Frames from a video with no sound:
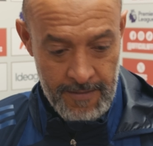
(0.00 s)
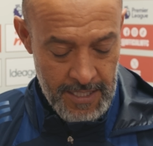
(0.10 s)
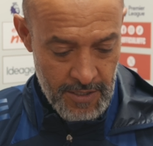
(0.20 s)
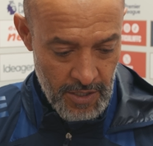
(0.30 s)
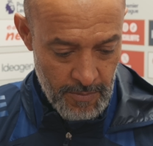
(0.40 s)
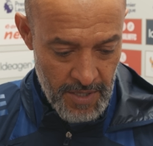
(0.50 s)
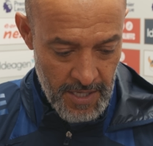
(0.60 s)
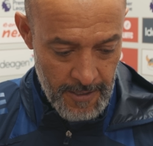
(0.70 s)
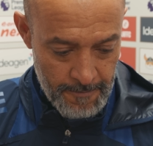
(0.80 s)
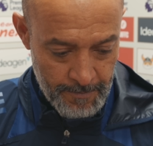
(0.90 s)
Let's not
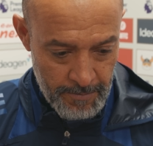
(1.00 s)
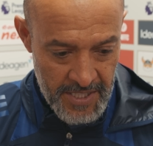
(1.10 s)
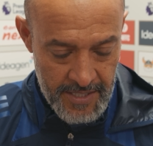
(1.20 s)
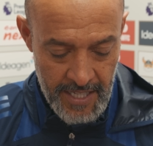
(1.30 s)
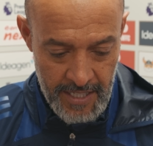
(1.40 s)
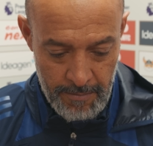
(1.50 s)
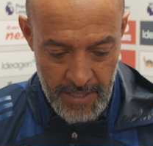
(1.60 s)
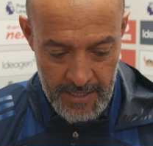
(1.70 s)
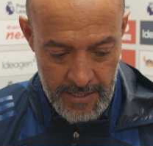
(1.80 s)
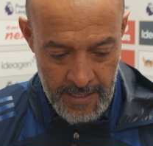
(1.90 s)
be mistaken,
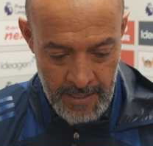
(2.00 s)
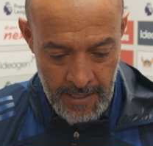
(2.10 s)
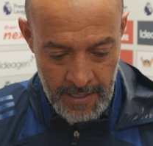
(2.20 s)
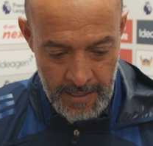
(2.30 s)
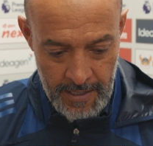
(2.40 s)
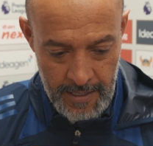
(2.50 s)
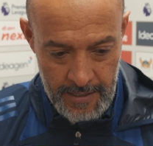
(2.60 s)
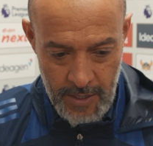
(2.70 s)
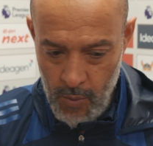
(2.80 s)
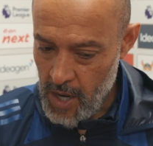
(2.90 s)
but
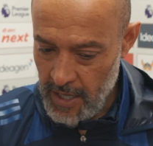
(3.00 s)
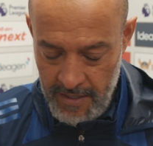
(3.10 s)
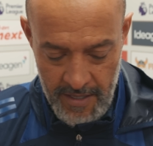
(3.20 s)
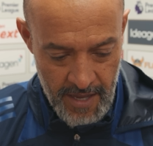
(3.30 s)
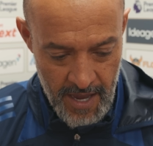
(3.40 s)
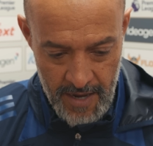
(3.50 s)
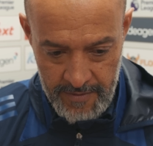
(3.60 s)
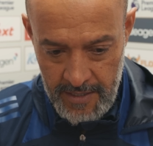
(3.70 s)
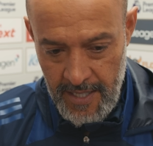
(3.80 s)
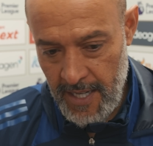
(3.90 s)
the quality they
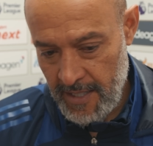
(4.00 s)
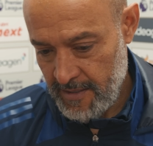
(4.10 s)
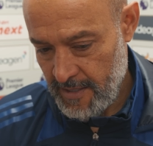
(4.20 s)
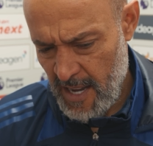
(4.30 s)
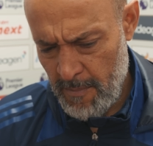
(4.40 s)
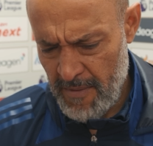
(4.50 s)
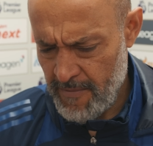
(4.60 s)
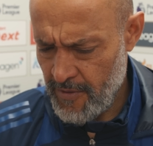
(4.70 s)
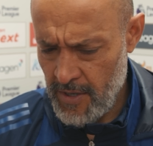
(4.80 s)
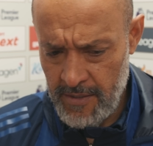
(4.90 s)
have, the talent up in
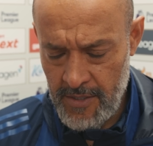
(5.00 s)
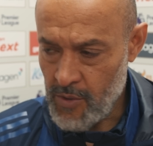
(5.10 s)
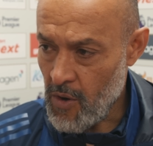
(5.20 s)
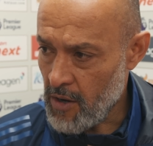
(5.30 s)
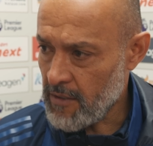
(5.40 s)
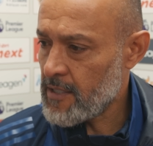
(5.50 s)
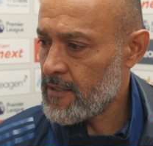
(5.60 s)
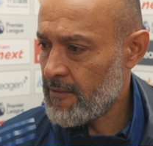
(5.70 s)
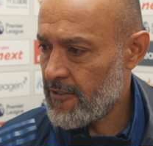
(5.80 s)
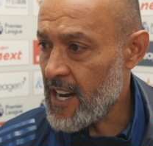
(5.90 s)
front, strong,
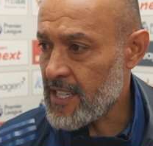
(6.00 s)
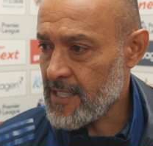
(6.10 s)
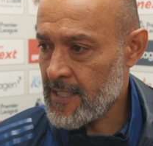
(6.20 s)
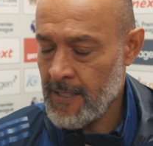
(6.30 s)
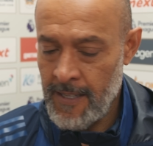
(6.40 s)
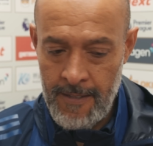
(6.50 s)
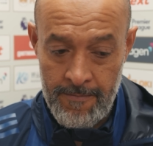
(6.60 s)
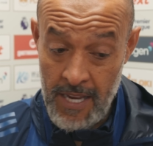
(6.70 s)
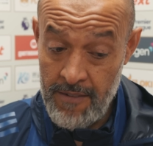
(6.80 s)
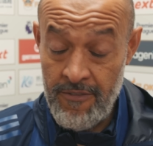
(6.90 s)
fast,
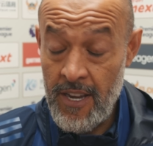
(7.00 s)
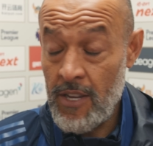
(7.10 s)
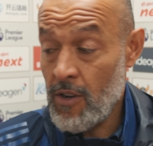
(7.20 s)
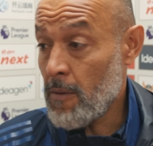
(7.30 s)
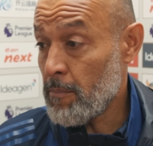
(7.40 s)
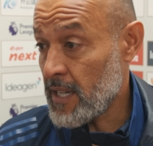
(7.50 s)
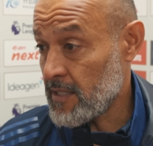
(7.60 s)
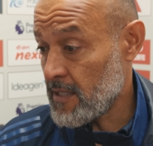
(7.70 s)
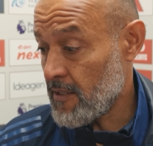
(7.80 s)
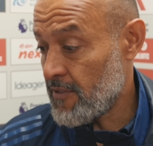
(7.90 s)
and very
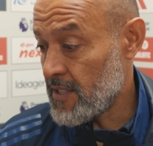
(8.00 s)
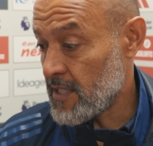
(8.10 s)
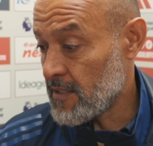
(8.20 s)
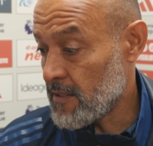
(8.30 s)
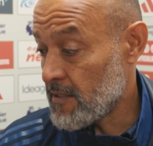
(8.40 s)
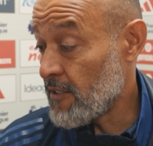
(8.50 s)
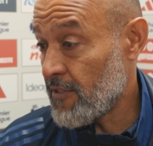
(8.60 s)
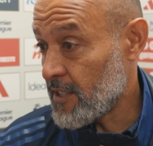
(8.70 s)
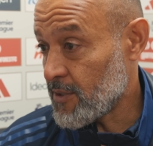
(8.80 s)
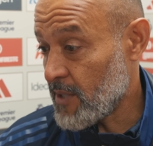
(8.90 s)
compact and
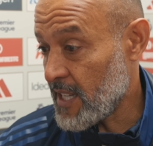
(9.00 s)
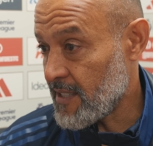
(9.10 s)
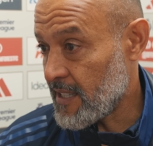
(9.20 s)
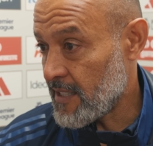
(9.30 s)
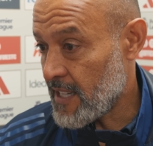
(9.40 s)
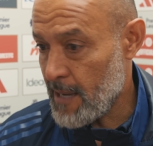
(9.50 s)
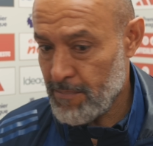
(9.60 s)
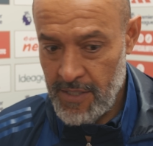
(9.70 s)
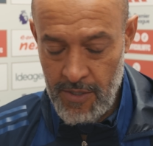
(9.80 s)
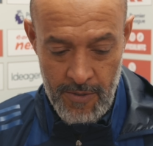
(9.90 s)
difficult to get the
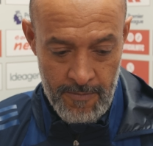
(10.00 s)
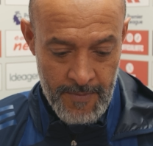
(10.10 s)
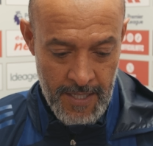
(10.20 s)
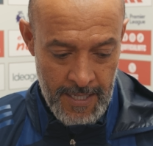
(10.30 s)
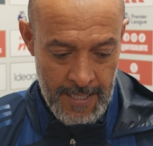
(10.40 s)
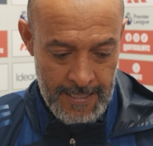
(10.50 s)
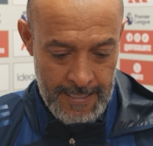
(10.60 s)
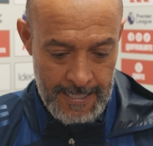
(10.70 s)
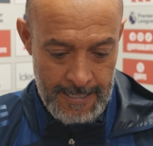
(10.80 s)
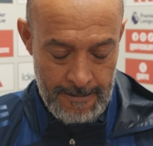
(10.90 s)
gap. So
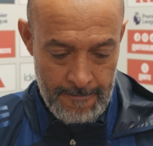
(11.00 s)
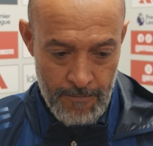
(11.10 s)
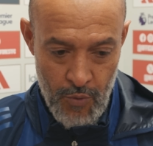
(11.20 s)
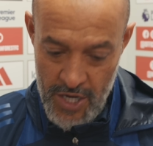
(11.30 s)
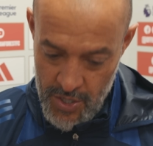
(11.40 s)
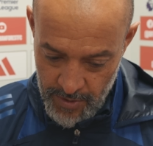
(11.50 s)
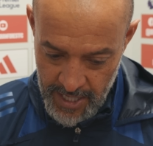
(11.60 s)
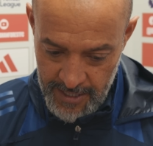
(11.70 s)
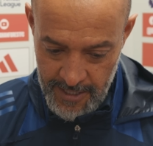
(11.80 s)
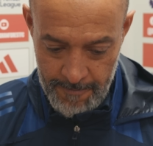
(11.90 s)
we knew
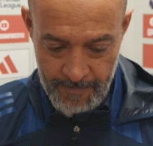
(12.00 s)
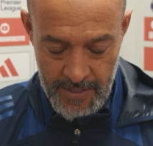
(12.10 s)
that.